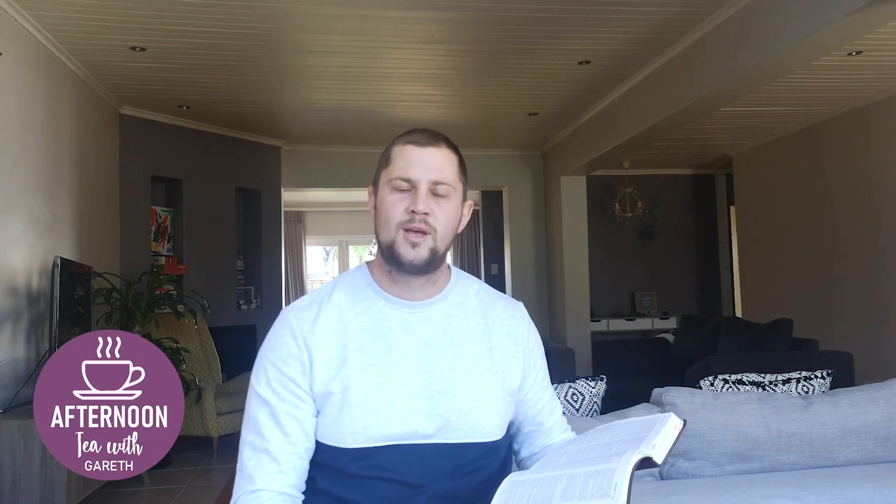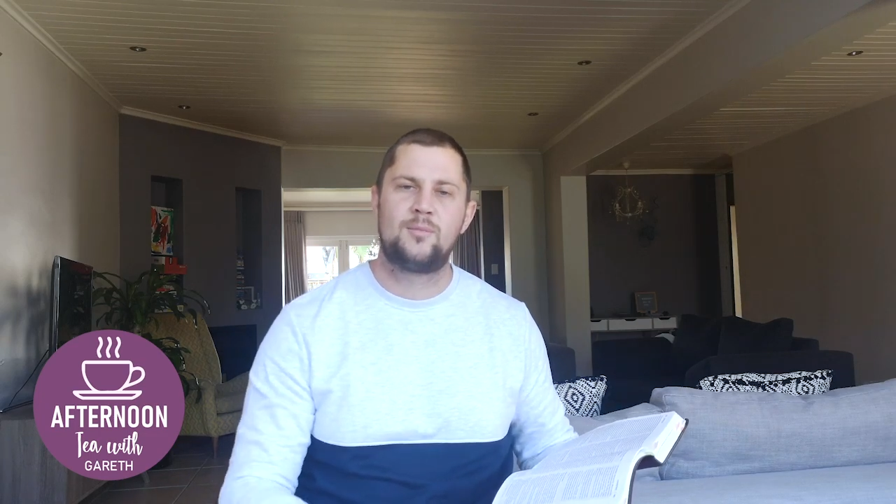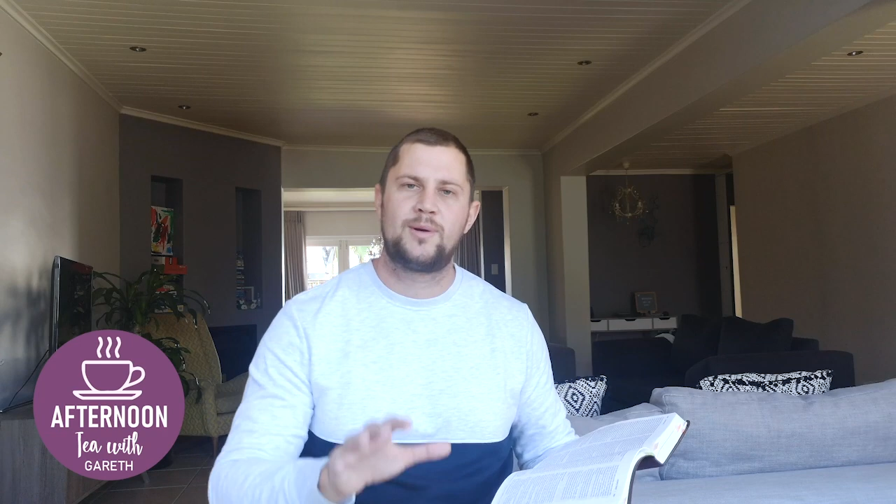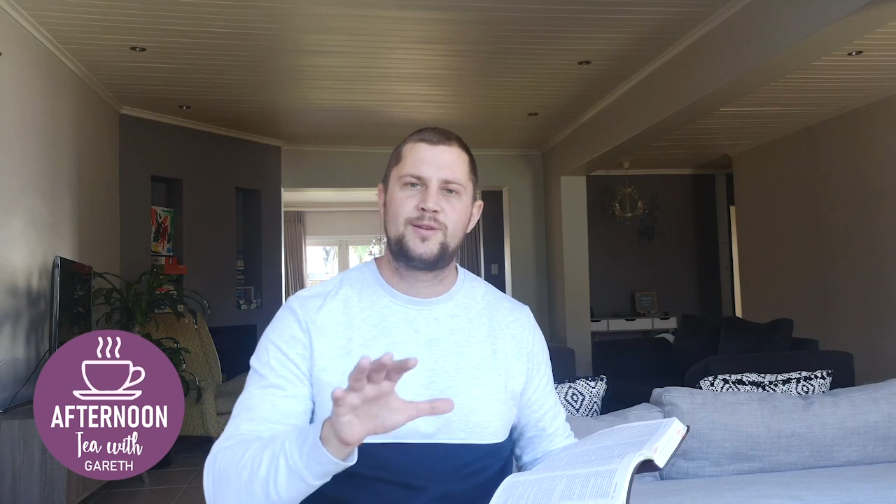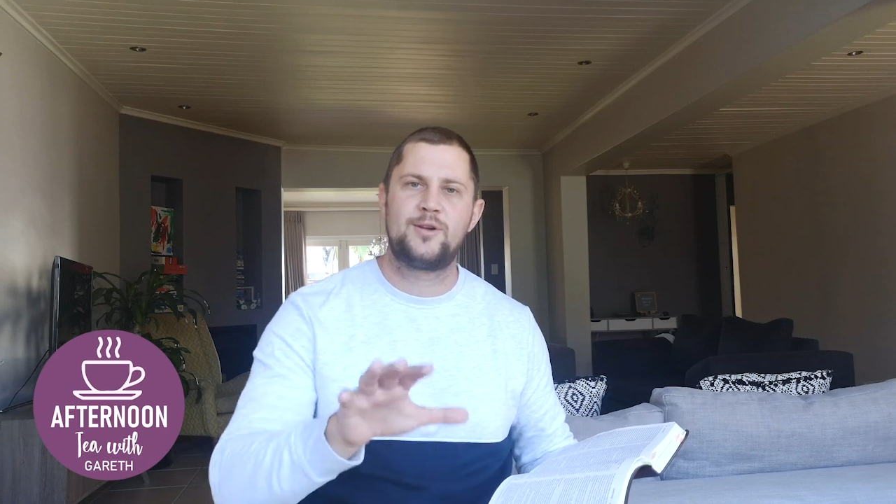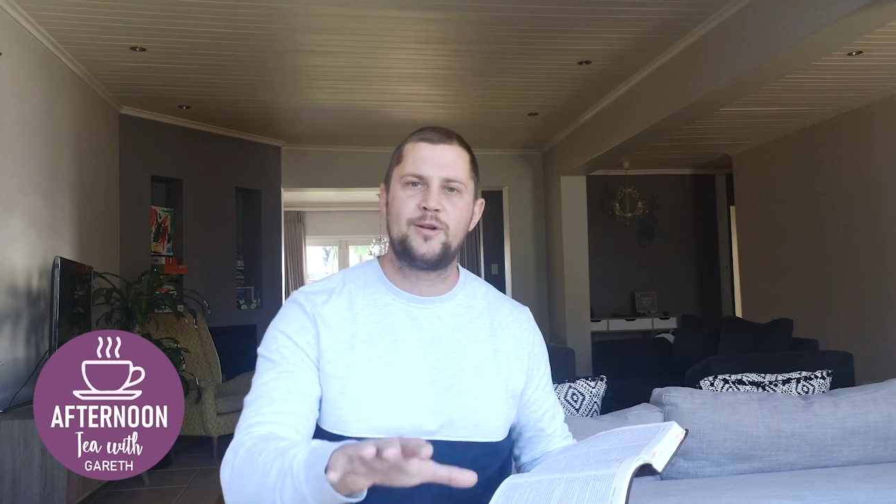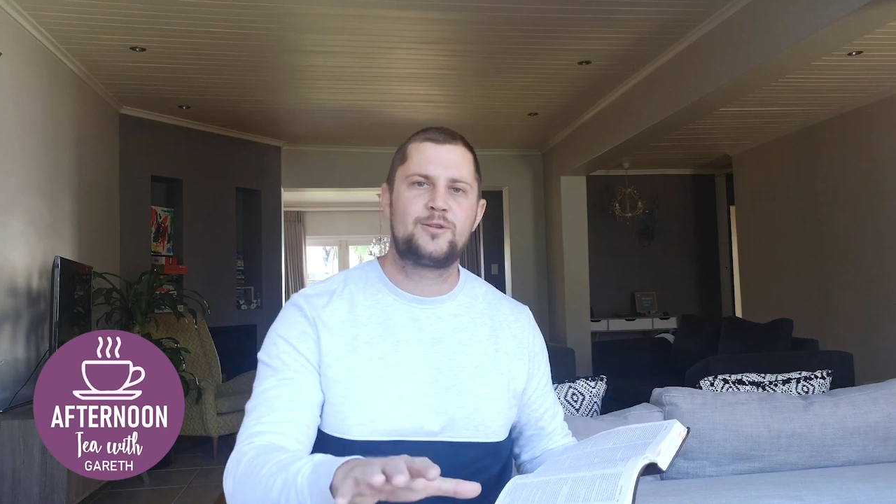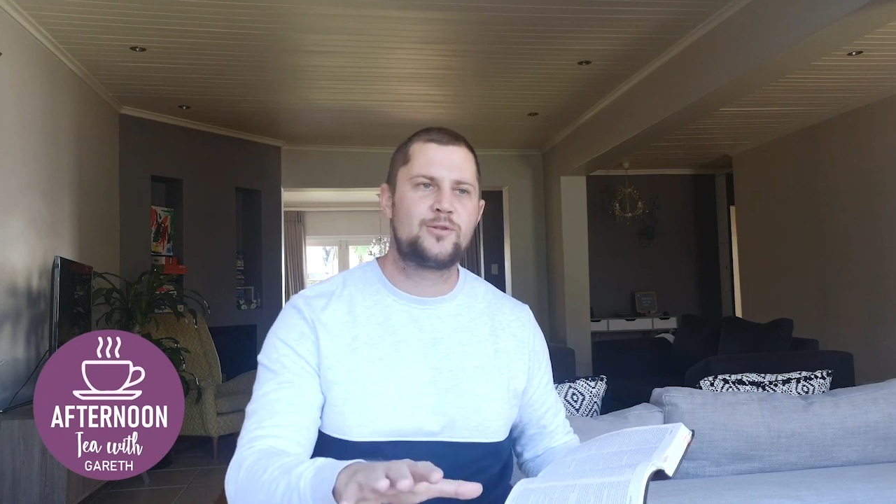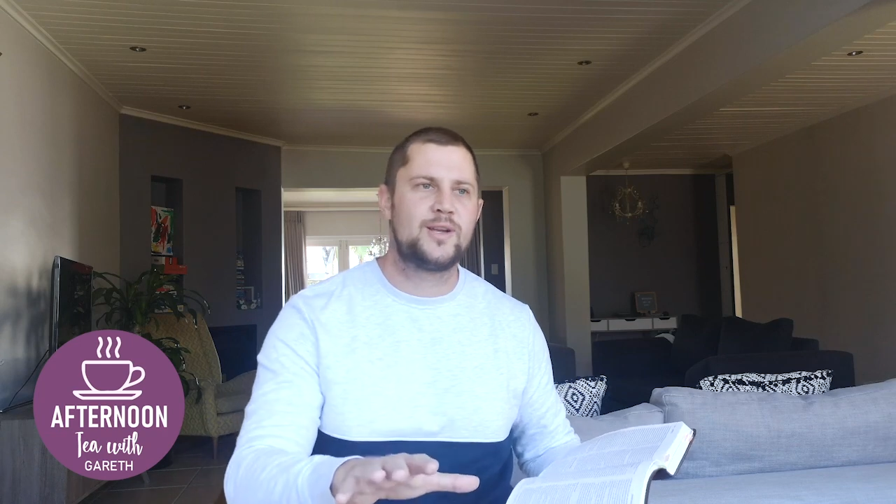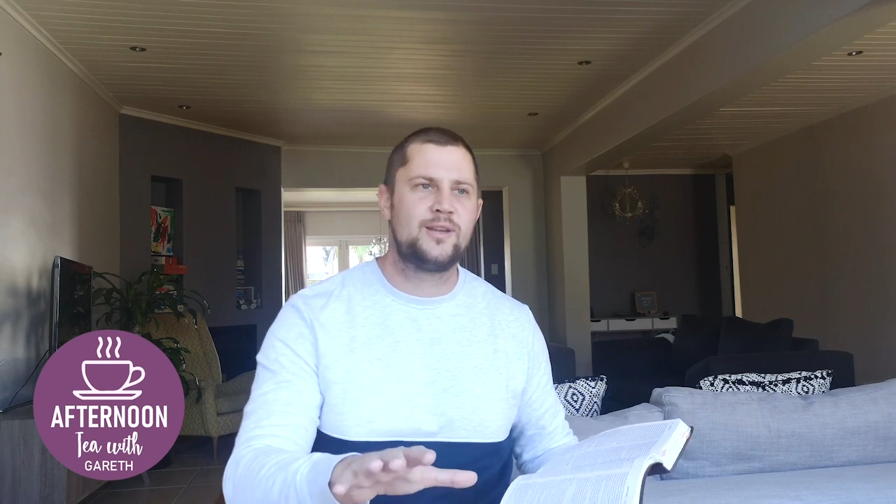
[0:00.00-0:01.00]
But don't
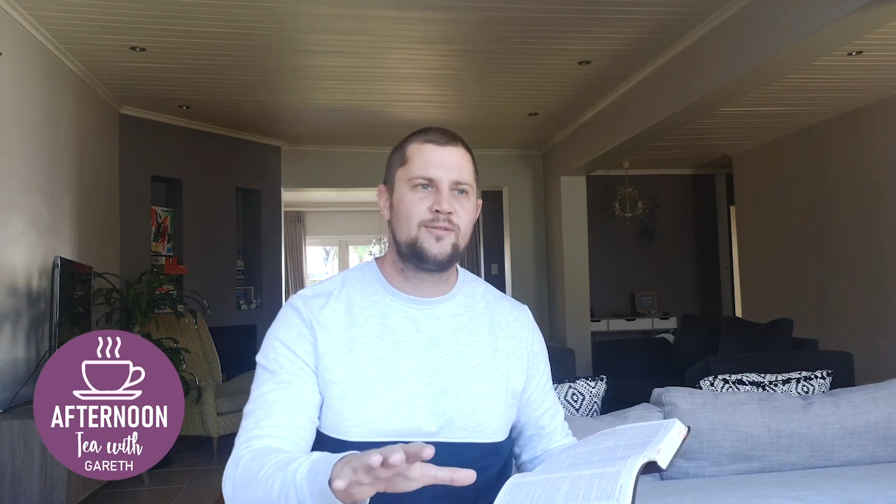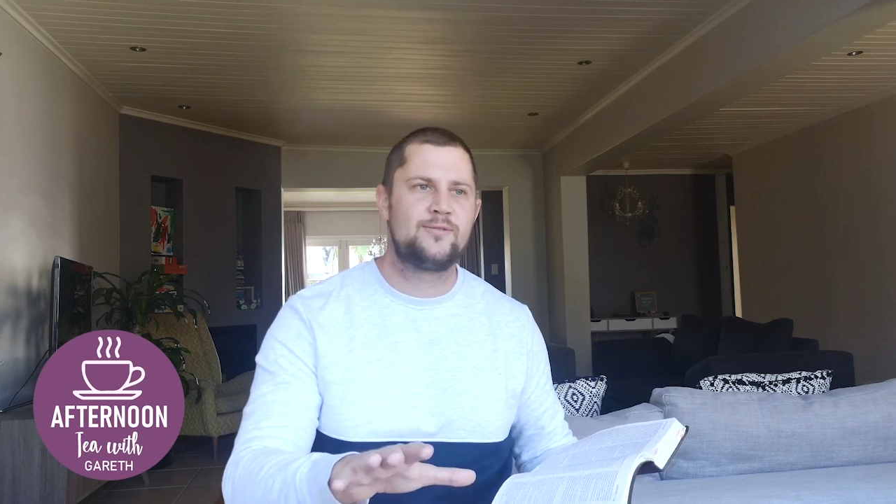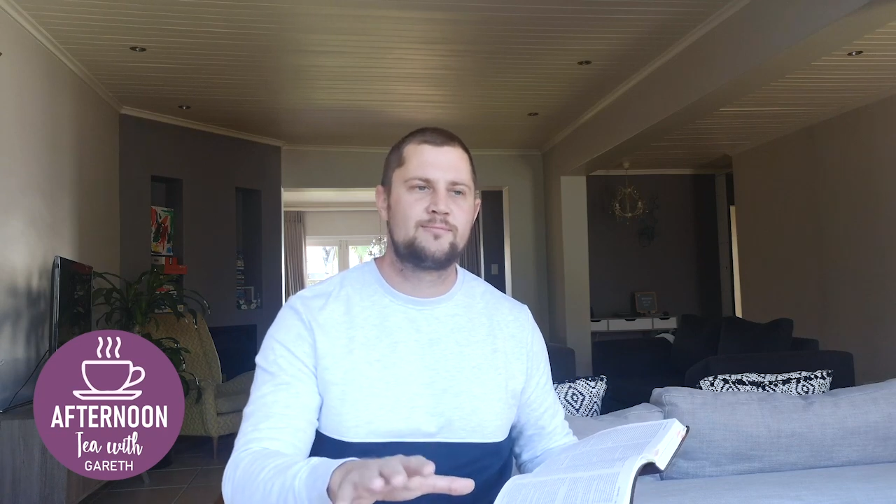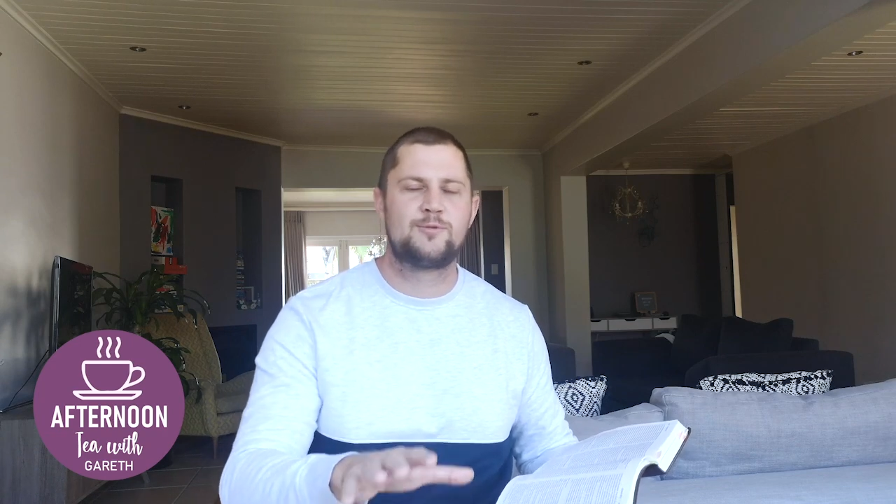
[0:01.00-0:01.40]
grieve,